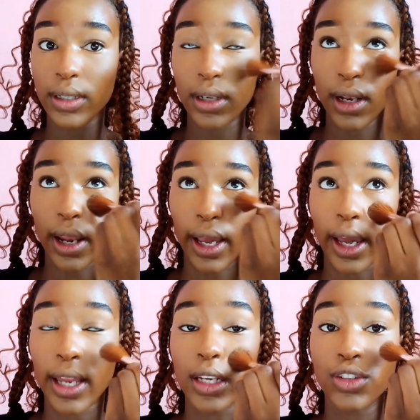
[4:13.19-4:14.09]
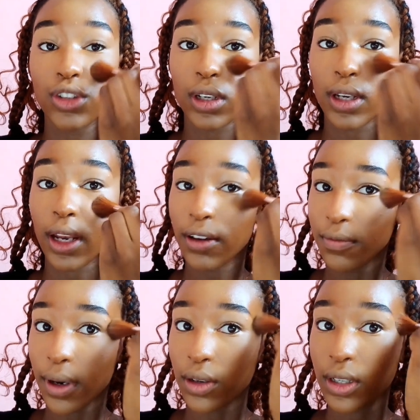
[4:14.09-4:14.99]
Like, I literally love
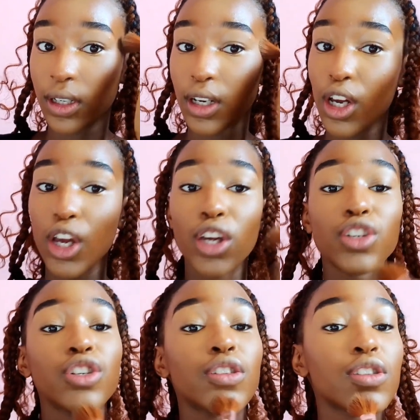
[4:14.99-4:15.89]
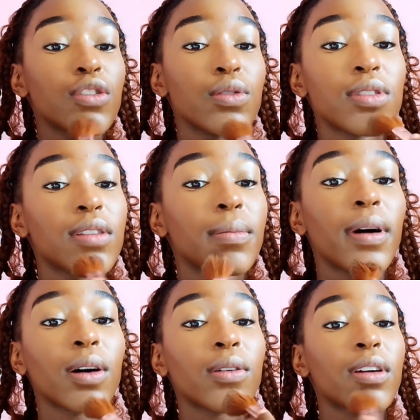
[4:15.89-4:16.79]
powder. Translucent
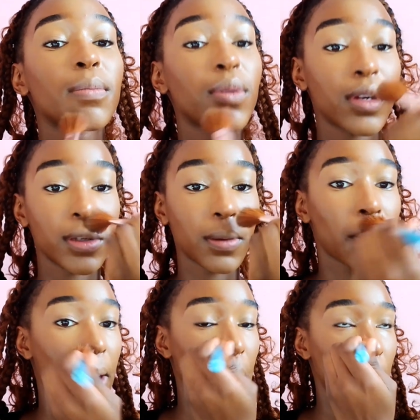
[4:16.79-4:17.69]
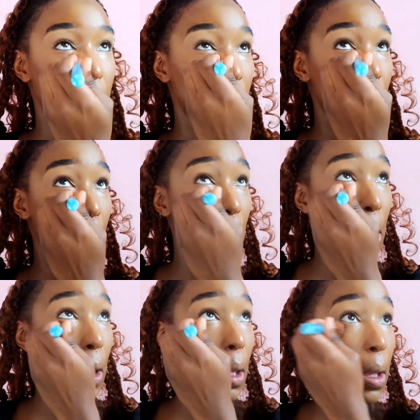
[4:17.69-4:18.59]
powder, pressed powder,
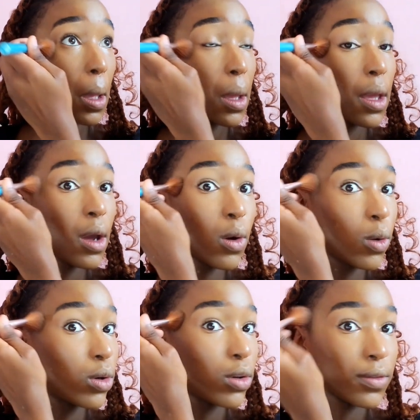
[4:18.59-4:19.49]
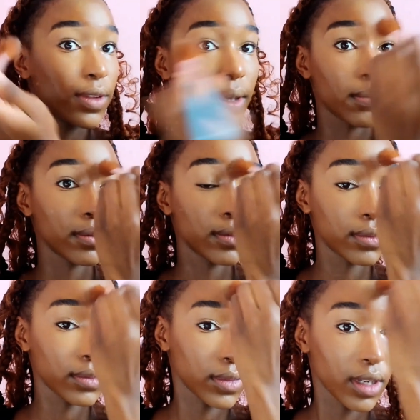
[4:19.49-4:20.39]
all of them.
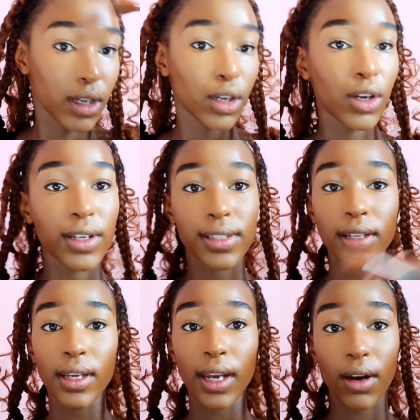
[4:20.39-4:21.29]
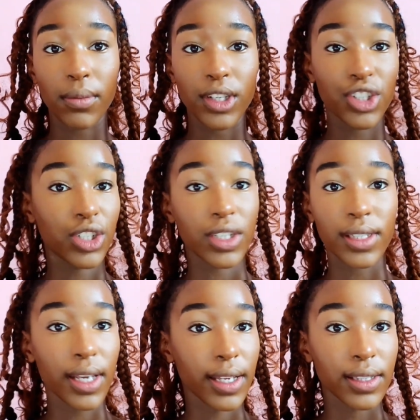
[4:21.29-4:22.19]
Because look at how much it just
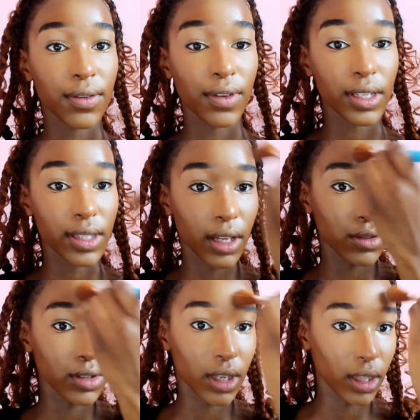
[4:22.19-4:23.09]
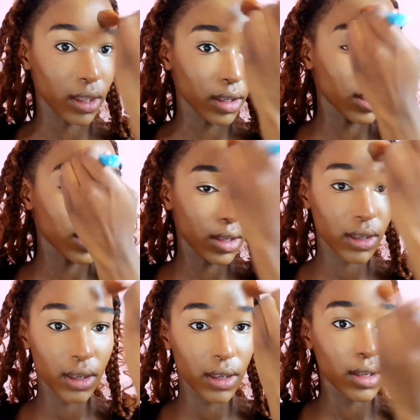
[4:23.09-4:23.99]
ties the face down together.
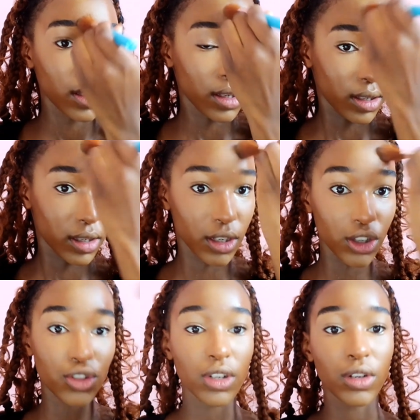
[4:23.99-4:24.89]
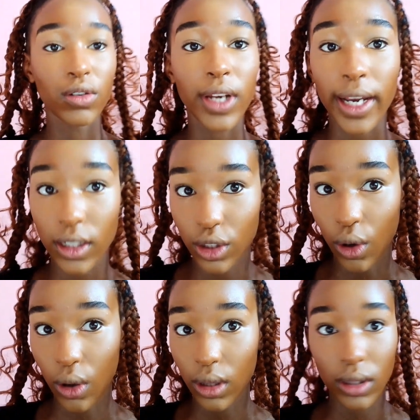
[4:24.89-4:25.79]
Literally look like a doll.